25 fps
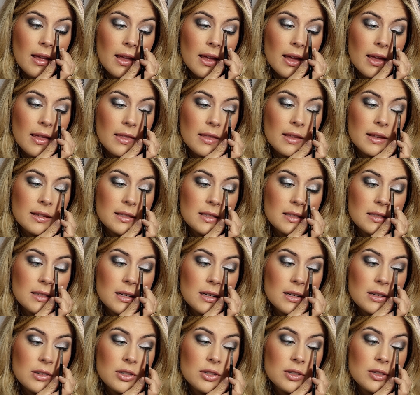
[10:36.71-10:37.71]
and this is
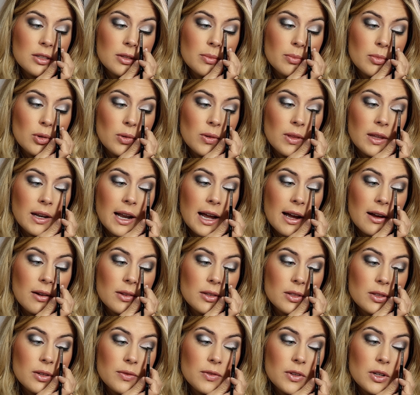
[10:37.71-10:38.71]
going to just smooth it
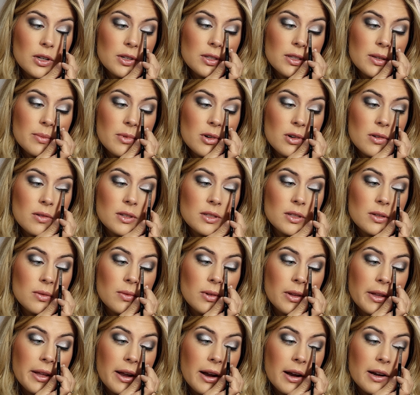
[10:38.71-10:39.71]
out. So if you're someone who has a
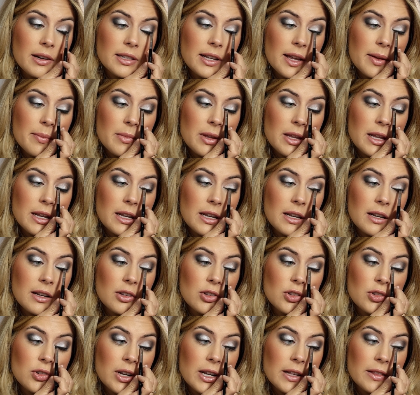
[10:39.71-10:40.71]
really hard time getting
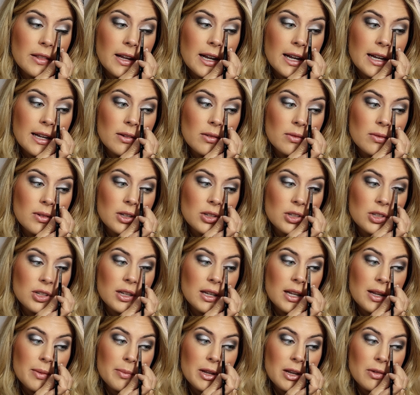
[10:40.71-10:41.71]
a straight line, which
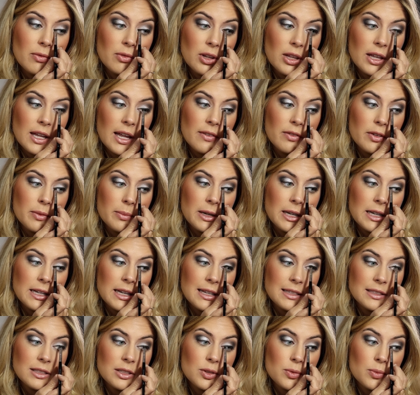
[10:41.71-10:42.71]
I mean really everybody
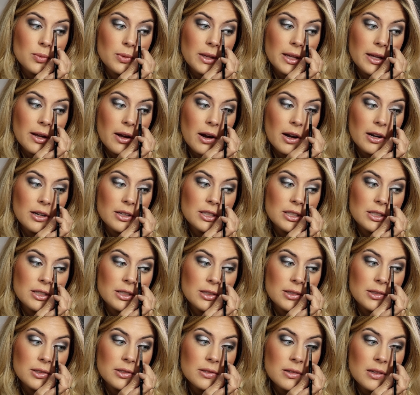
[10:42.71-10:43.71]
does, it's really hard to
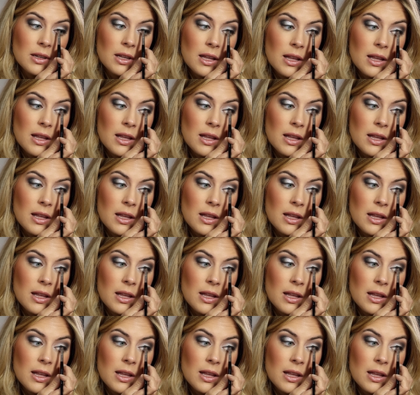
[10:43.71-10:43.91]
do,